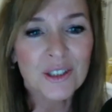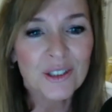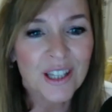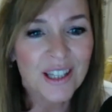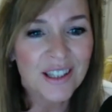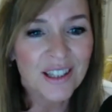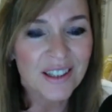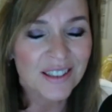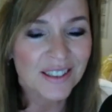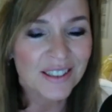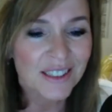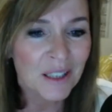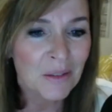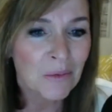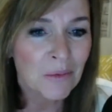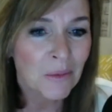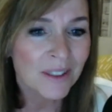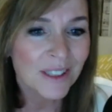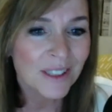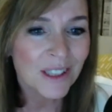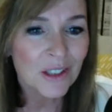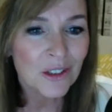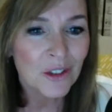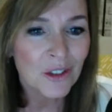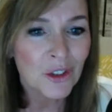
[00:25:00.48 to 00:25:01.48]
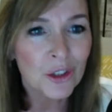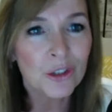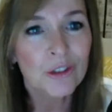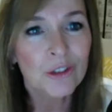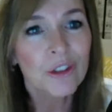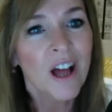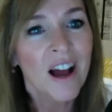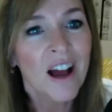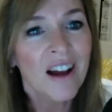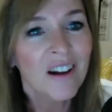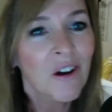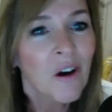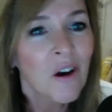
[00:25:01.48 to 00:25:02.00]
like this. He wasn't
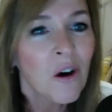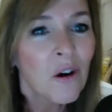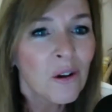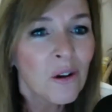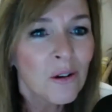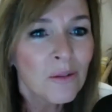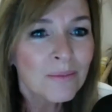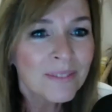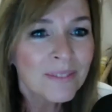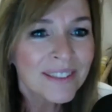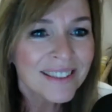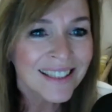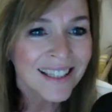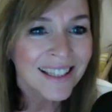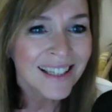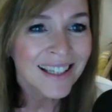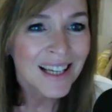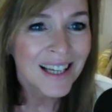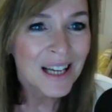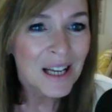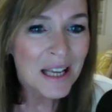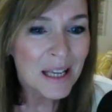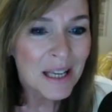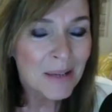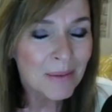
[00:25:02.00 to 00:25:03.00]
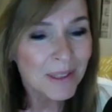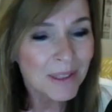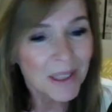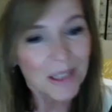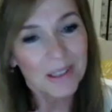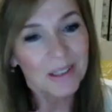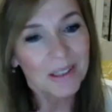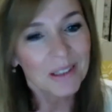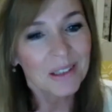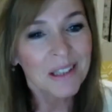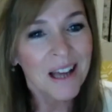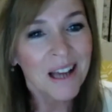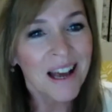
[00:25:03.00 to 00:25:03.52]
Sherlock Holmes. He was a
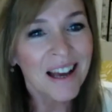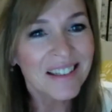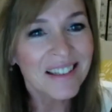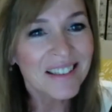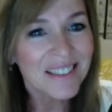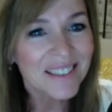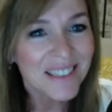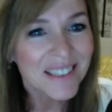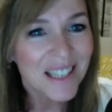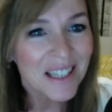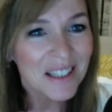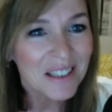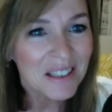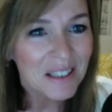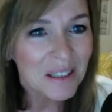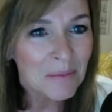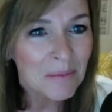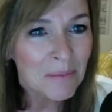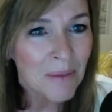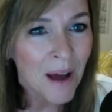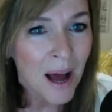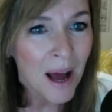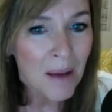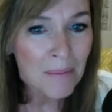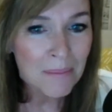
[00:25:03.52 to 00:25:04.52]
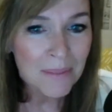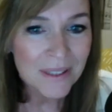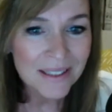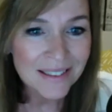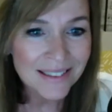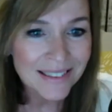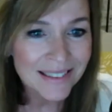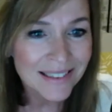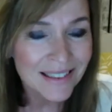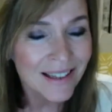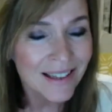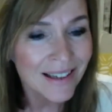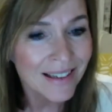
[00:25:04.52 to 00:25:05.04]
little condescending and
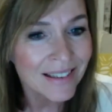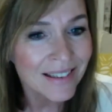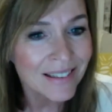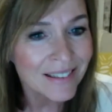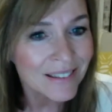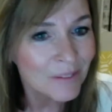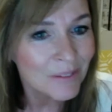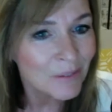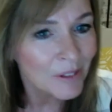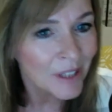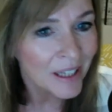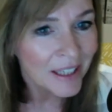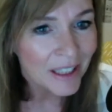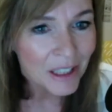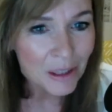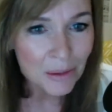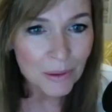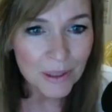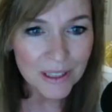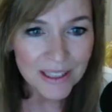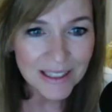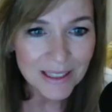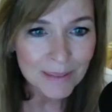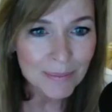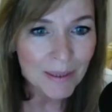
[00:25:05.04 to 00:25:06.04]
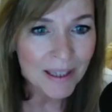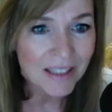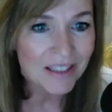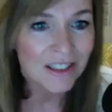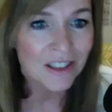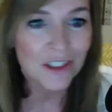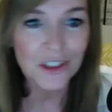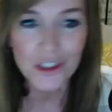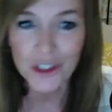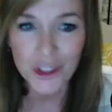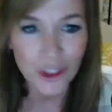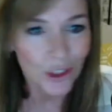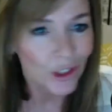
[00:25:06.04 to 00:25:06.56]
pompous, like you would expect a
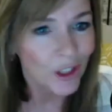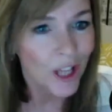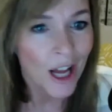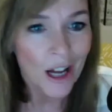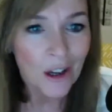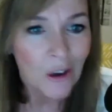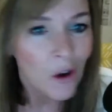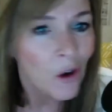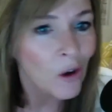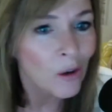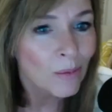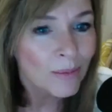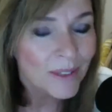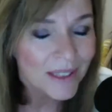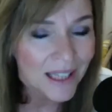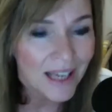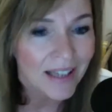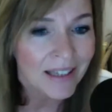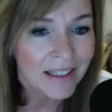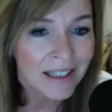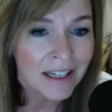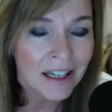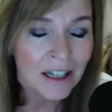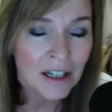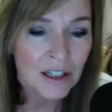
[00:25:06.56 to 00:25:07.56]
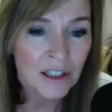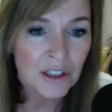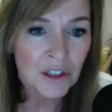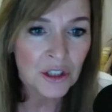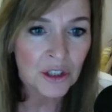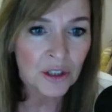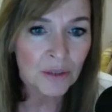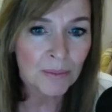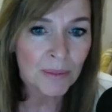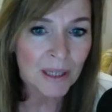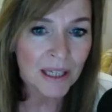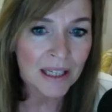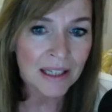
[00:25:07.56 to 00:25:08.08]
Sherlock Holmes kind of character
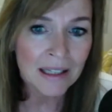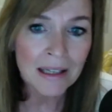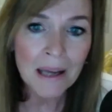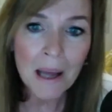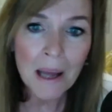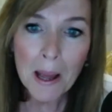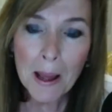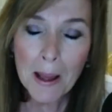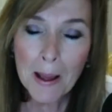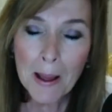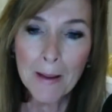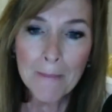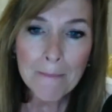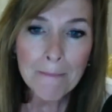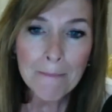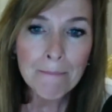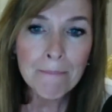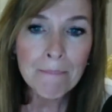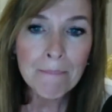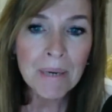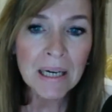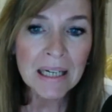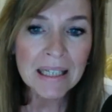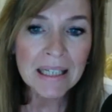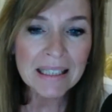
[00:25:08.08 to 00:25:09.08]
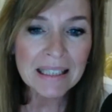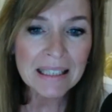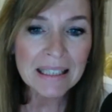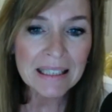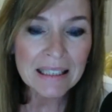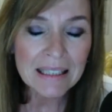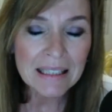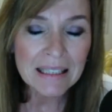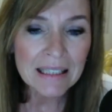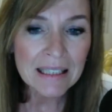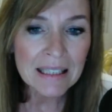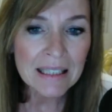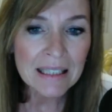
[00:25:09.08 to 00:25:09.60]
to be, but
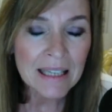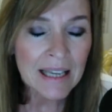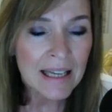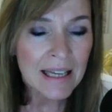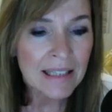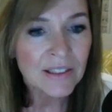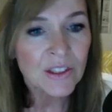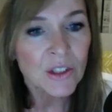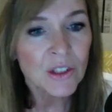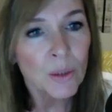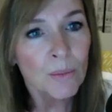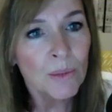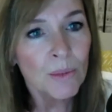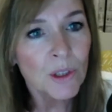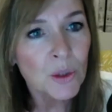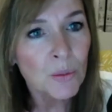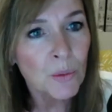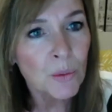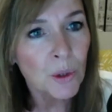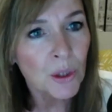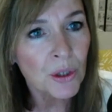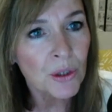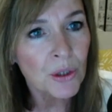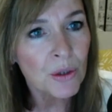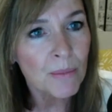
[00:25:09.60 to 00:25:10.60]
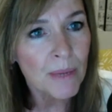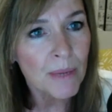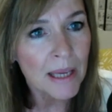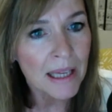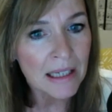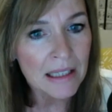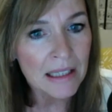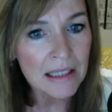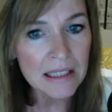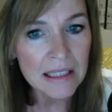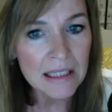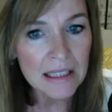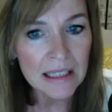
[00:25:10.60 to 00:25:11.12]
he had so much more
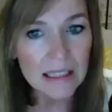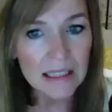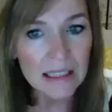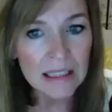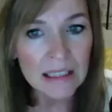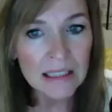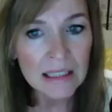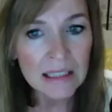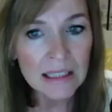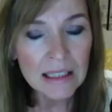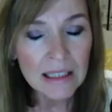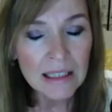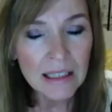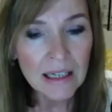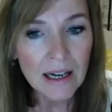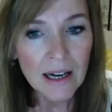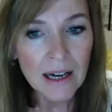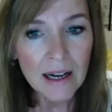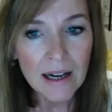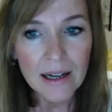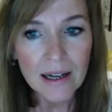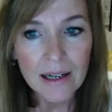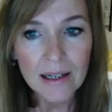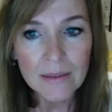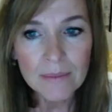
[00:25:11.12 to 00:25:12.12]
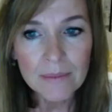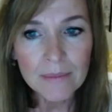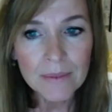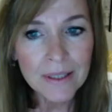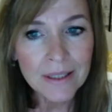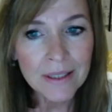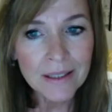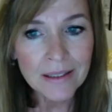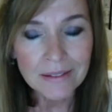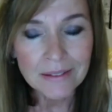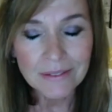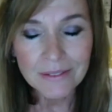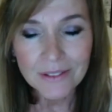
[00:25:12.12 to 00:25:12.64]
humanity,
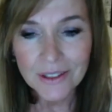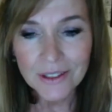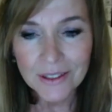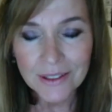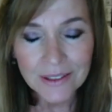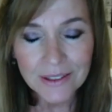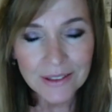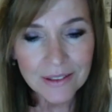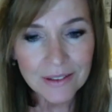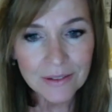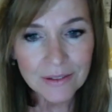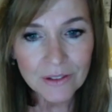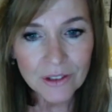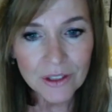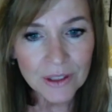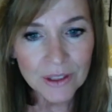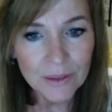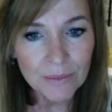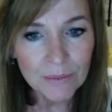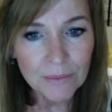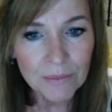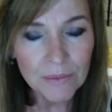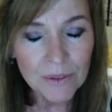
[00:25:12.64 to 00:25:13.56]
and just